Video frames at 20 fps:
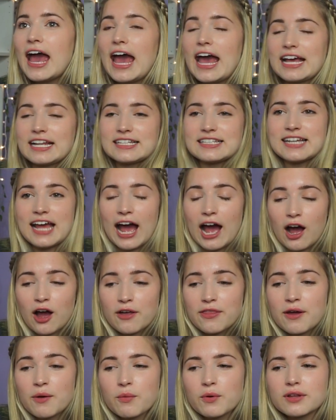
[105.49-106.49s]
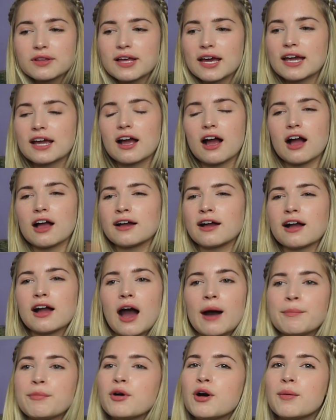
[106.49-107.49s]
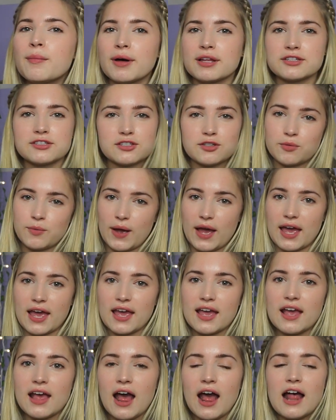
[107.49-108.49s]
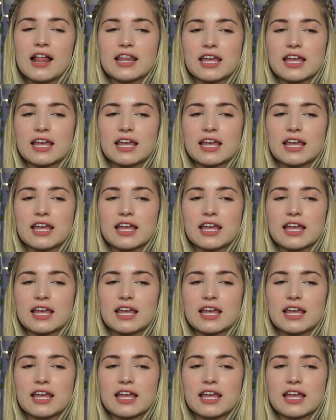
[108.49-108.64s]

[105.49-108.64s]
and now that we're like a couple of months away,